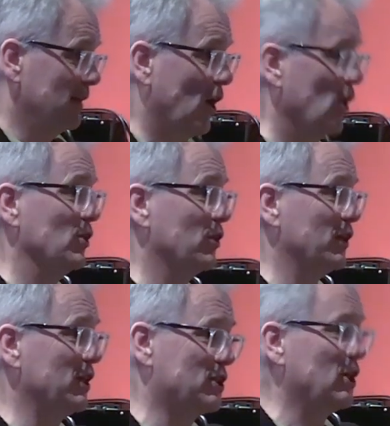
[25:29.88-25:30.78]

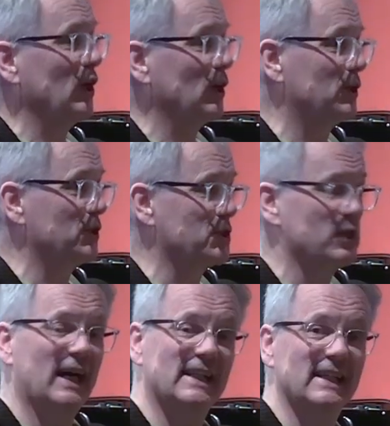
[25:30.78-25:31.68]
hungry scholars
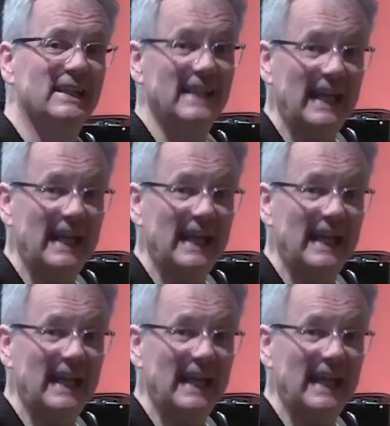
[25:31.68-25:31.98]
at an